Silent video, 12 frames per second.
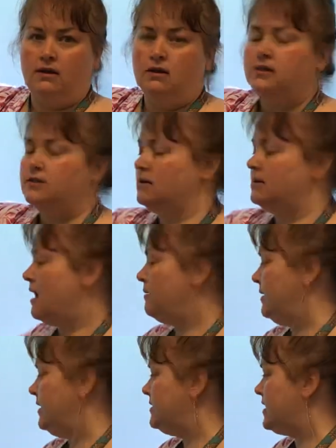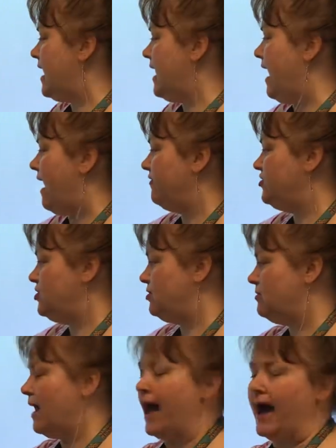So that means I have to
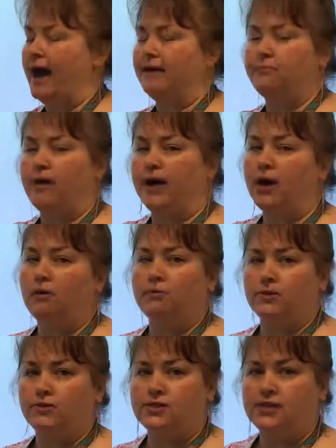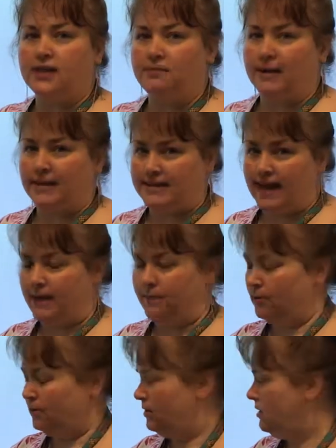add my numbers in my
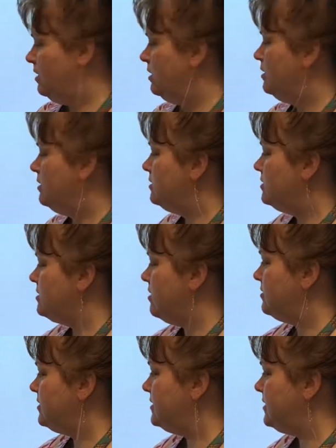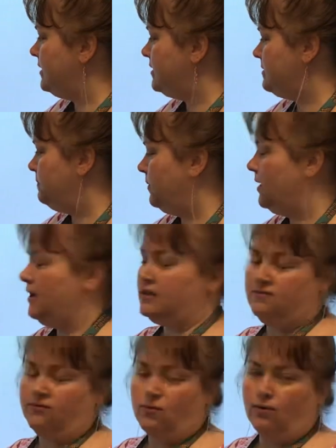table. So 6 plus
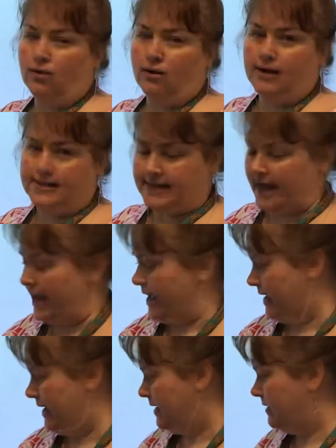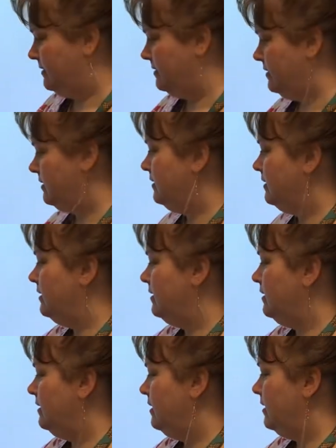4 is 10,
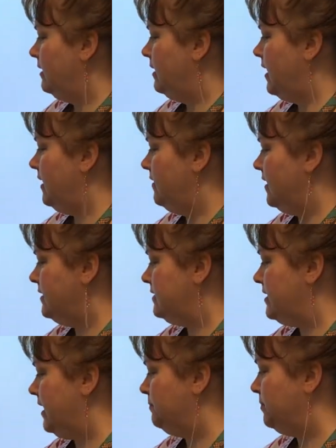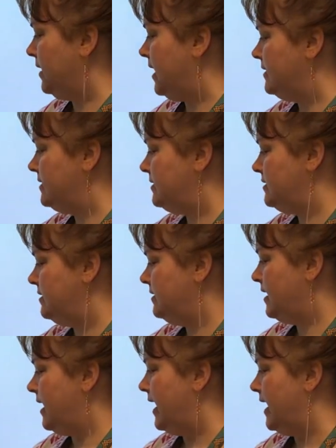and then 10 plus
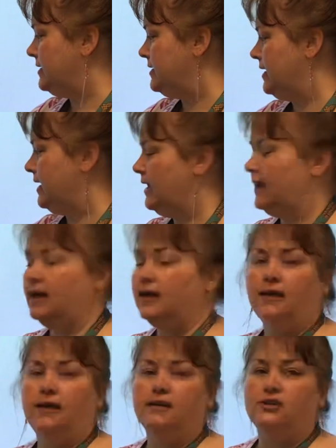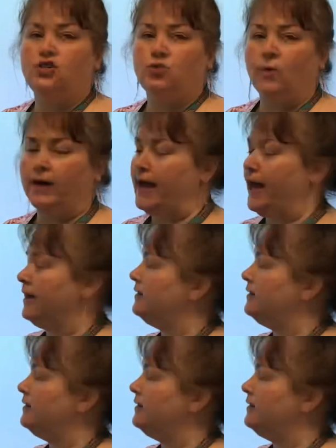18 is 28.